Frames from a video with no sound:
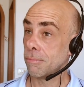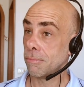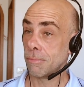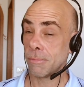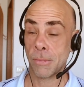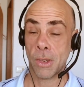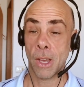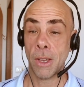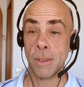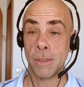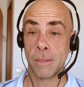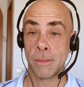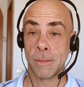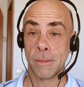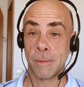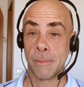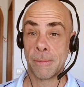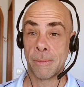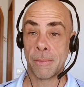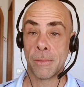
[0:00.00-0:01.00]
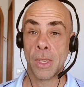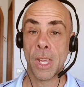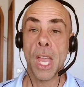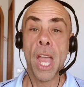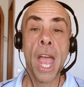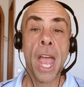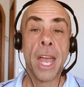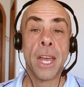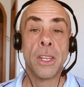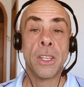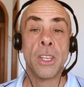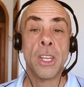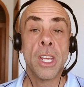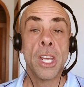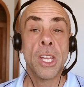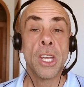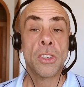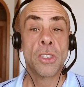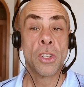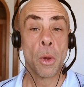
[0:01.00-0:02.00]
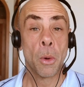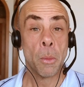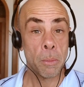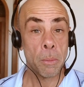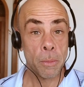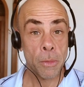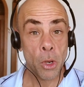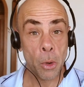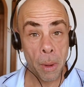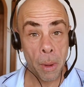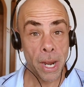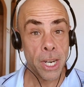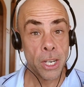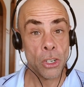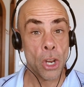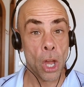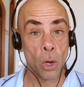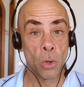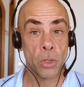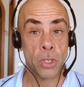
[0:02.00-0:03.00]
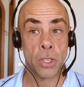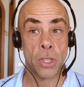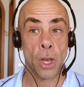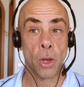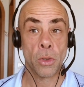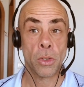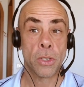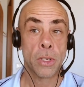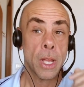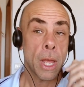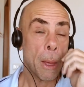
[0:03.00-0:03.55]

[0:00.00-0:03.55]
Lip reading: Okay. And so your body knows those.